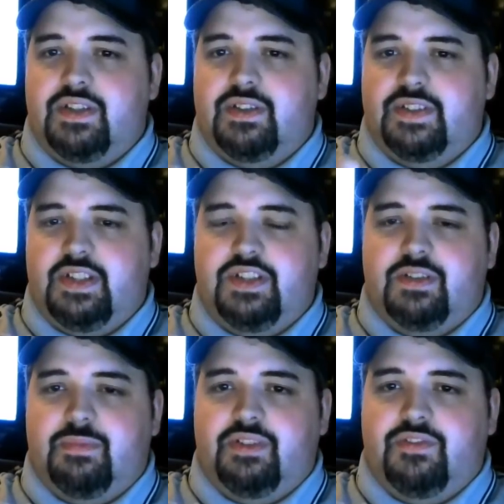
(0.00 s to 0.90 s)
year at the St.
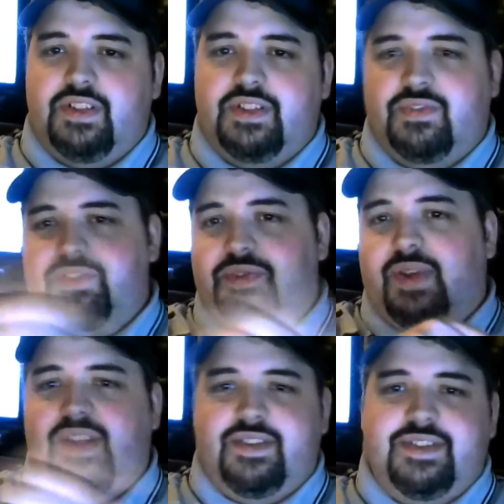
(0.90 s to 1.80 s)
John Beer Fest. I've also
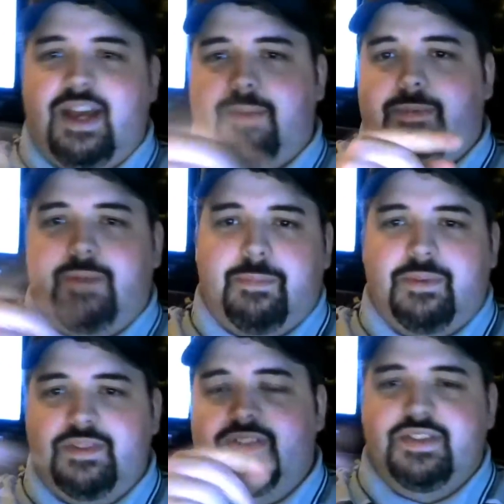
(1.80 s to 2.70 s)
had it on tap at
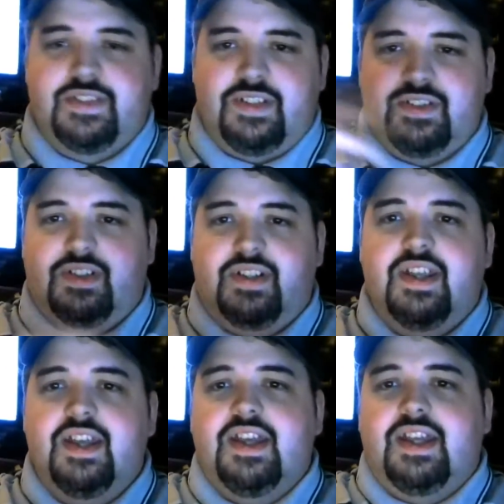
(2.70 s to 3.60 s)
Peppers here in St. John.
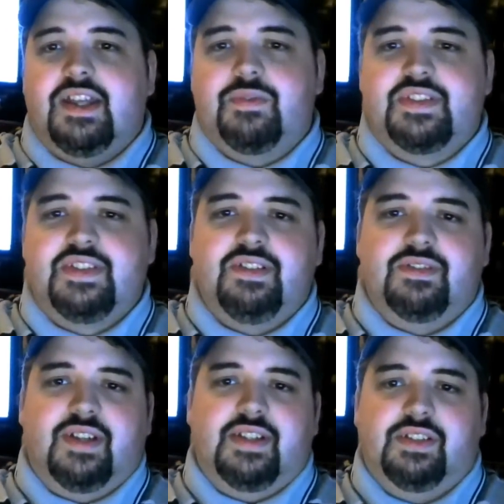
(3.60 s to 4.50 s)
And that was Stiegel
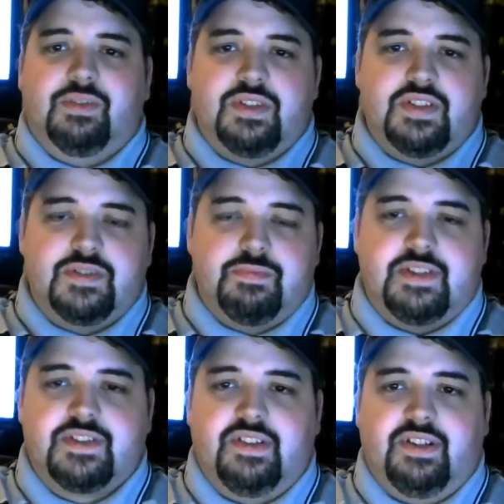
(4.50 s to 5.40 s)
Radler, which is
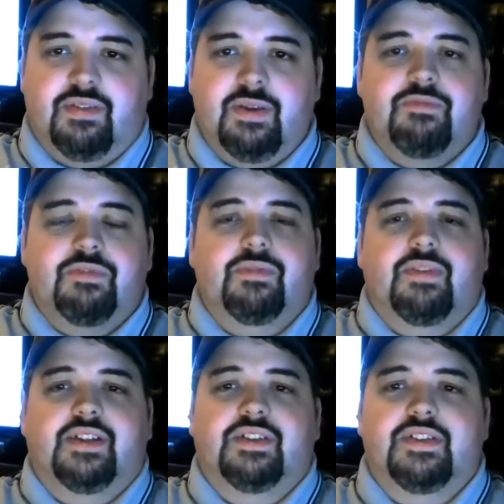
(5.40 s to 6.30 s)
basically a grapefruit
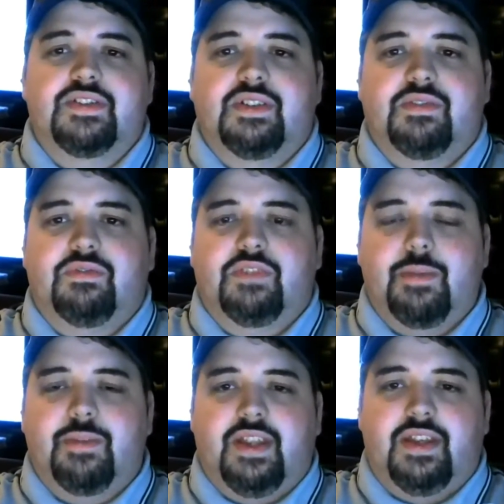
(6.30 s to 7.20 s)
Radler. Instead of
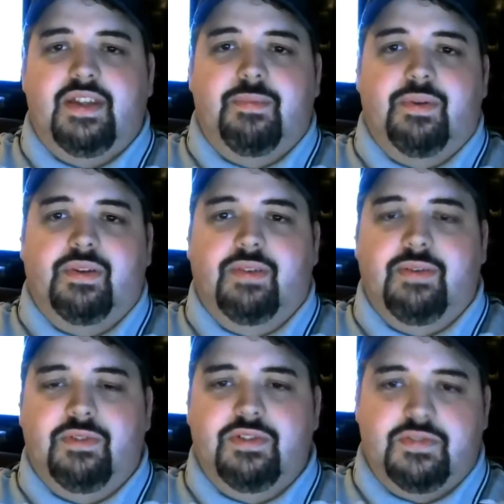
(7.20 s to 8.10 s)
lemonade, they put
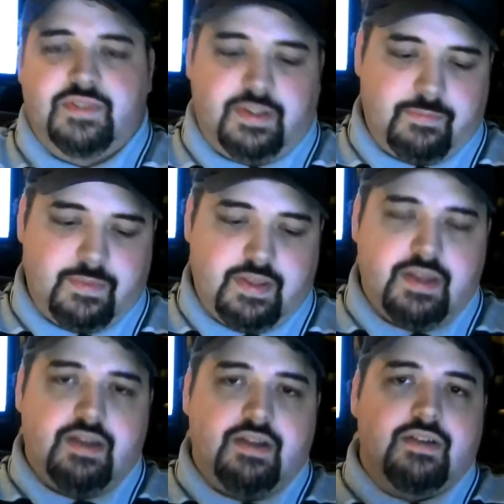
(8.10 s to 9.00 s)
grapefruit juice in it.
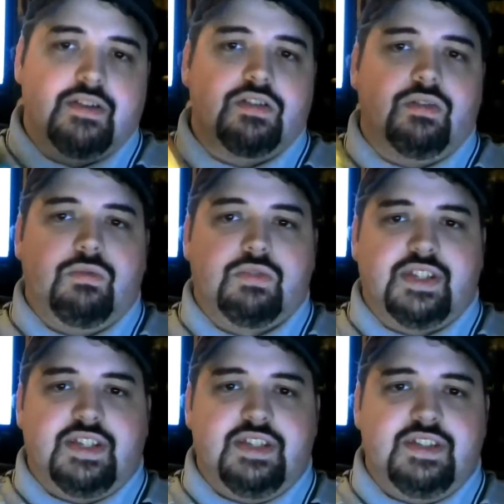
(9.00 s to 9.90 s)
So to
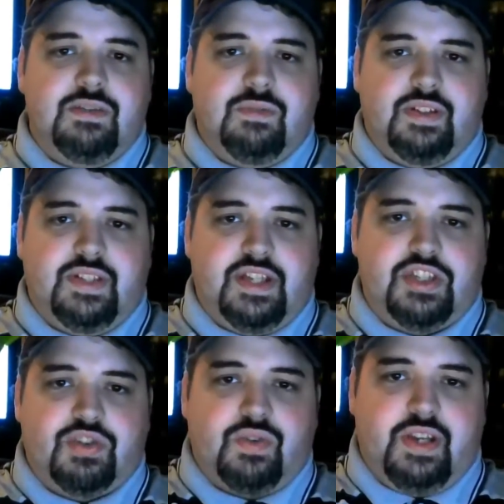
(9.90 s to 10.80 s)
continue on that
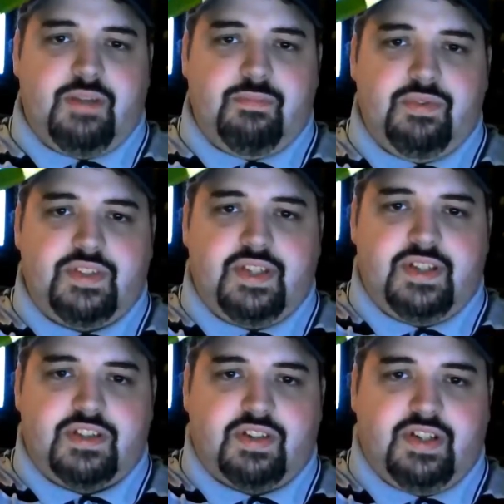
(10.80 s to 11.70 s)
trend, Moosehead
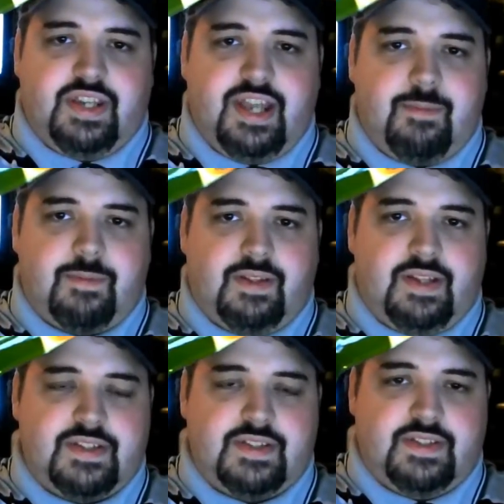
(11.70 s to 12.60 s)
is trying to
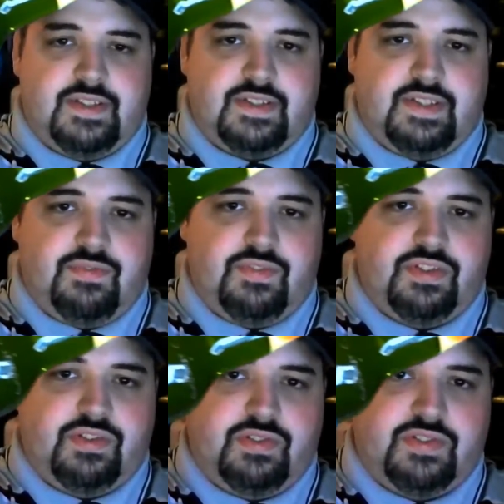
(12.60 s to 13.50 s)
capitalize on this, and they've
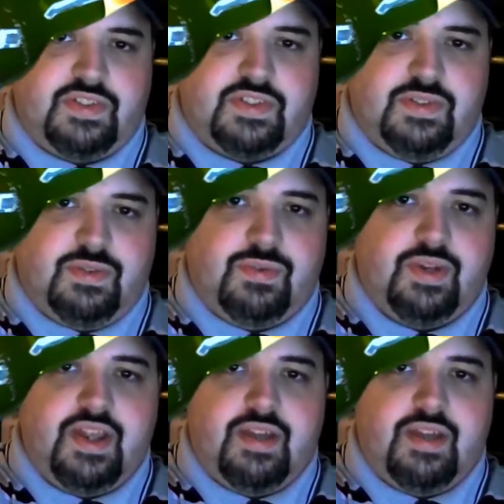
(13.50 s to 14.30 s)
introduced this new